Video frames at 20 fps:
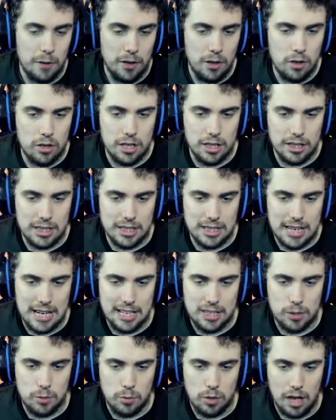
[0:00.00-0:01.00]
we look at the
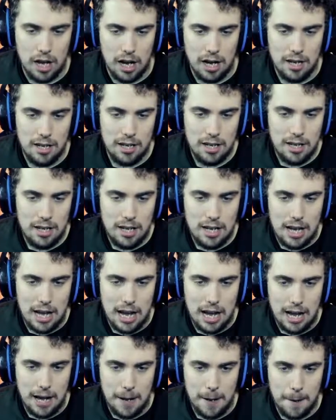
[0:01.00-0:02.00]
scheduler,
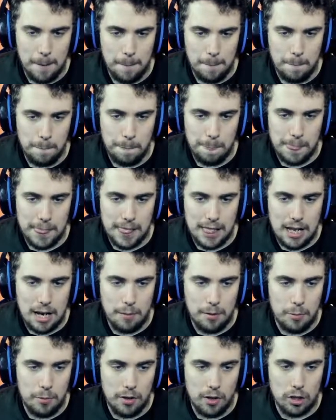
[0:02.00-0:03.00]

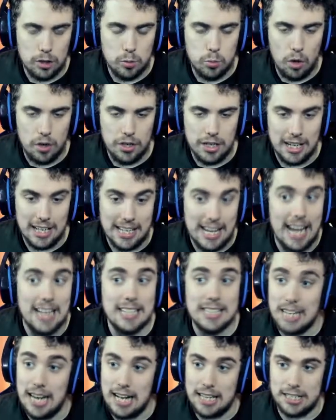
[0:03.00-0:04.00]
we lost 1-0
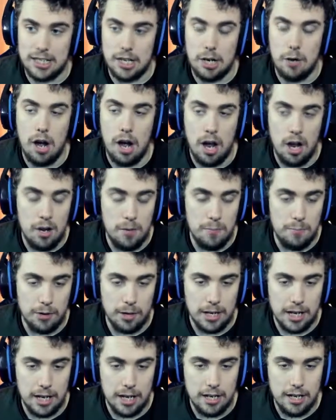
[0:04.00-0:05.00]
against Lazio at home.
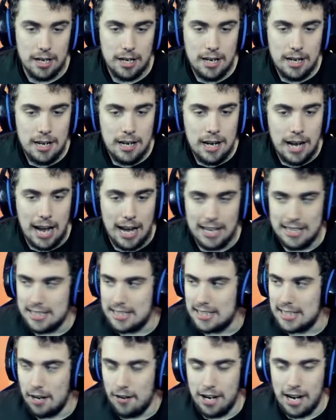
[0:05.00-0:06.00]
Brilliant. In
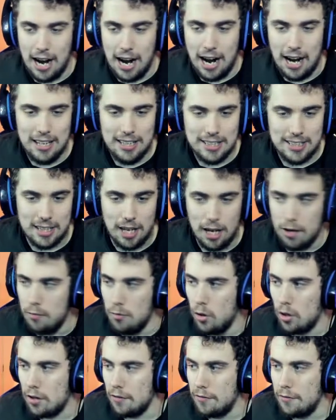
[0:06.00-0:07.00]
Serie A. So
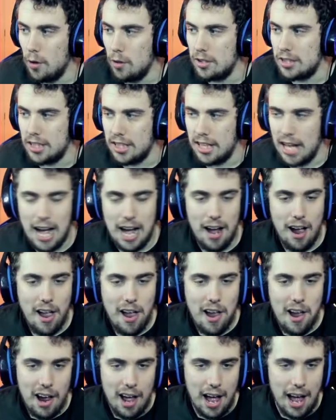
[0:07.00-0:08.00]
looking forward to that.
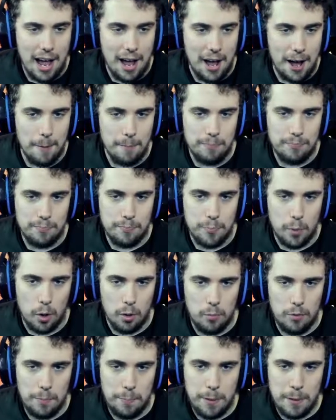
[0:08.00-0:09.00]

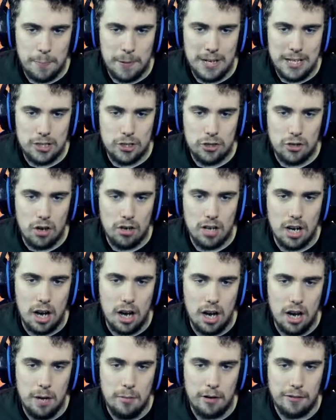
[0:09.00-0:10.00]
But we've been pretty strong at
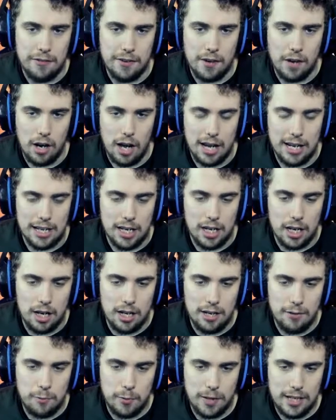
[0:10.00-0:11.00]
home, I feel like. And
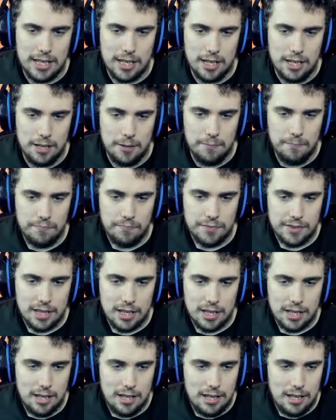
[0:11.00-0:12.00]
if we can...
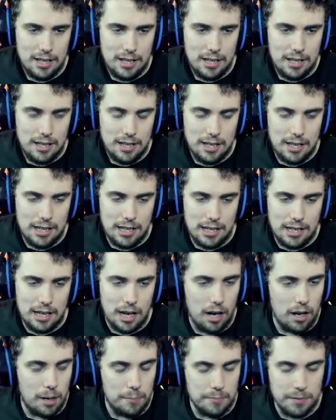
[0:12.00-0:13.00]

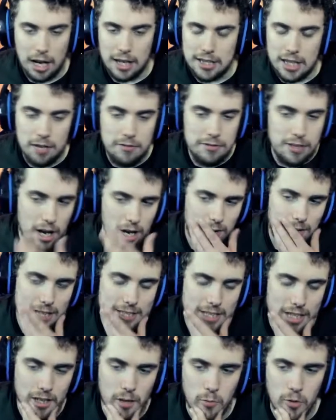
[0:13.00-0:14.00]
I don't know. I
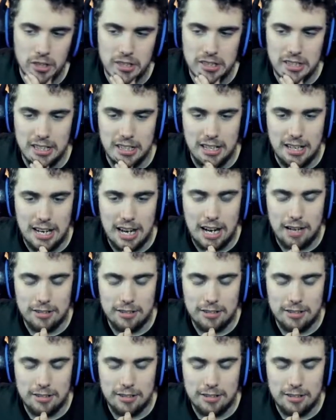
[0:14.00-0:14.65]
don't know what to